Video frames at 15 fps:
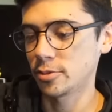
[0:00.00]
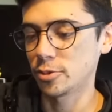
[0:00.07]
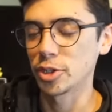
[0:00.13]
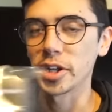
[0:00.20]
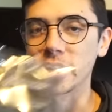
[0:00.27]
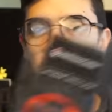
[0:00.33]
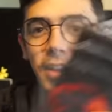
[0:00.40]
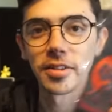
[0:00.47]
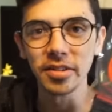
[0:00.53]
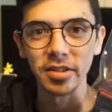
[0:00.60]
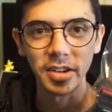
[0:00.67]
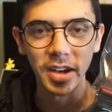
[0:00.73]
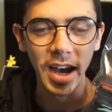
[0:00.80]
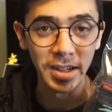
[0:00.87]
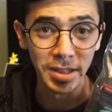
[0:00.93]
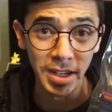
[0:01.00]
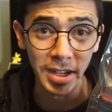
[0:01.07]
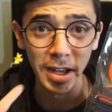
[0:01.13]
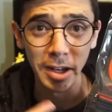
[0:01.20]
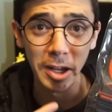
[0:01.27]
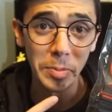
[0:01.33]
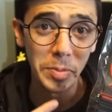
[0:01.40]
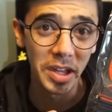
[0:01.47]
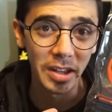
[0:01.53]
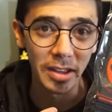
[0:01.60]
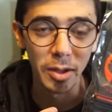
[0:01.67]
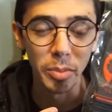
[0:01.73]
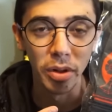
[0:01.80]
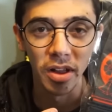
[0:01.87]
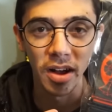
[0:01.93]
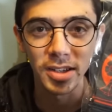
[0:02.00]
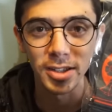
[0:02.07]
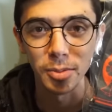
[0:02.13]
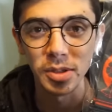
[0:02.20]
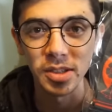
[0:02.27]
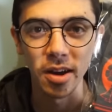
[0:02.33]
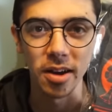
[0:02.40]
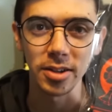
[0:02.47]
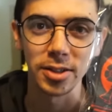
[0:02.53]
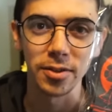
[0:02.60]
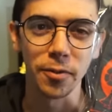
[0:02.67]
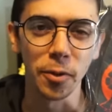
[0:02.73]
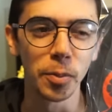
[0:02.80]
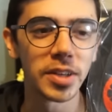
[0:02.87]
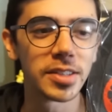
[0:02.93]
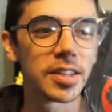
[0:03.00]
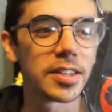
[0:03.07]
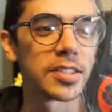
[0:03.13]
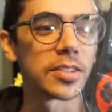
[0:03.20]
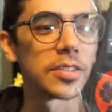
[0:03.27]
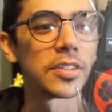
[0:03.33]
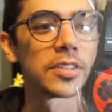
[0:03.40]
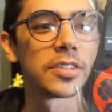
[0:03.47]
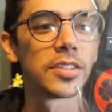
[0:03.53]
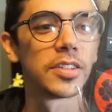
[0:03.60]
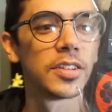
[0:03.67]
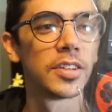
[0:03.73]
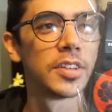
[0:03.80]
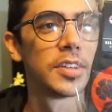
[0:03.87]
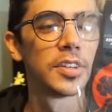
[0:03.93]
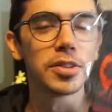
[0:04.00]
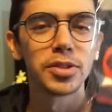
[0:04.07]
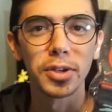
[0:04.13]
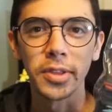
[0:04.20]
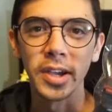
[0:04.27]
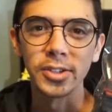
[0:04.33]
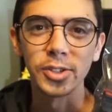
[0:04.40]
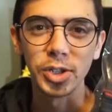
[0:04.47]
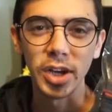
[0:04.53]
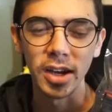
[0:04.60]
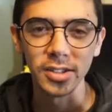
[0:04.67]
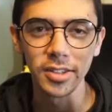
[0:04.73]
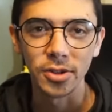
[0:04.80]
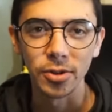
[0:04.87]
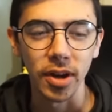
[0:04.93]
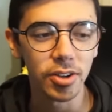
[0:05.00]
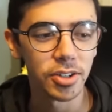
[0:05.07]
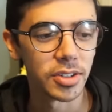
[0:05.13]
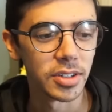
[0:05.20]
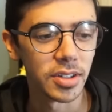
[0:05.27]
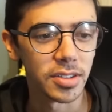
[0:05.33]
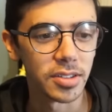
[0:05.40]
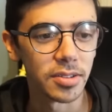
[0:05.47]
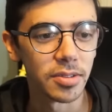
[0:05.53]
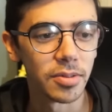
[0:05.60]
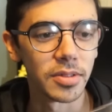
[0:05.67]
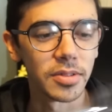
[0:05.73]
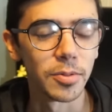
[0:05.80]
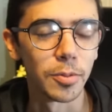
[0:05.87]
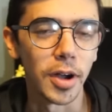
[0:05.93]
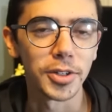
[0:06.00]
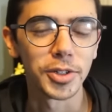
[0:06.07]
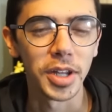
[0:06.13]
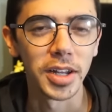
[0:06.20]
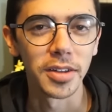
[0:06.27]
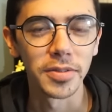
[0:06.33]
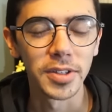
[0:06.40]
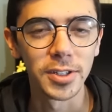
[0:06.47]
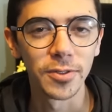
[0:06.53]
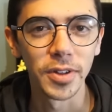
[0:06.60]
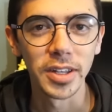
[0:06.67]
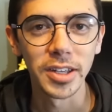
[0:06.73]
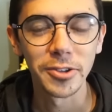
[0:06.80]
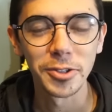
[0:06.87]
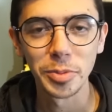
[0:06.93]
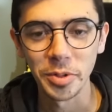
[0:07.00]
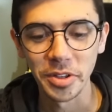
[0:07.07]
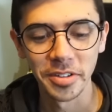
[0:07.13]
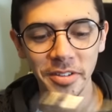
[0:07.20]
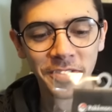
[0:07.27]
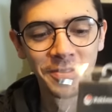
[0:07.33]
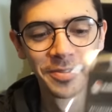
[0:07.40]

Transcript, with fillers: Check it out. I did end up getting the Blossom socks for my sister. So thanks, Jazz, who actually doesn't watch any of these videos, but